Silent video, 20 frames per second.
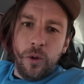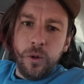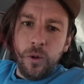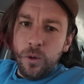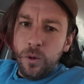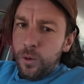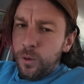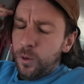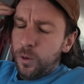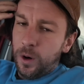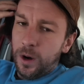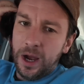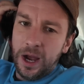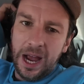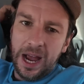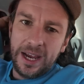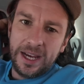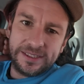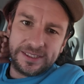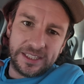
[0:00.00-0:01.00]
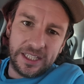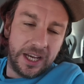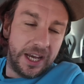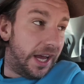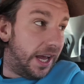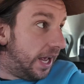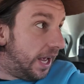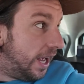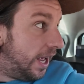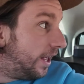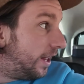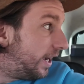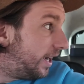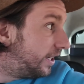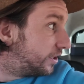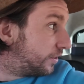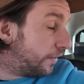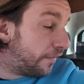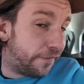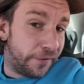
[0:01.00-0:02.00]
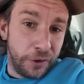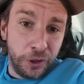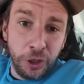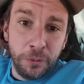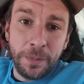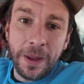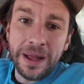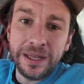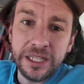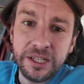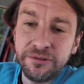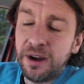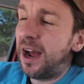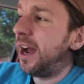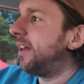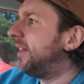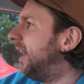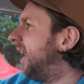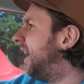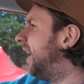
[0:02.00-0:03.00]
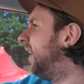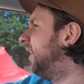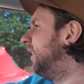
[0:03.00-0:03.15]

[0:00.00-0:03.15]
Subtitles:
Whew, that is a full belly right there.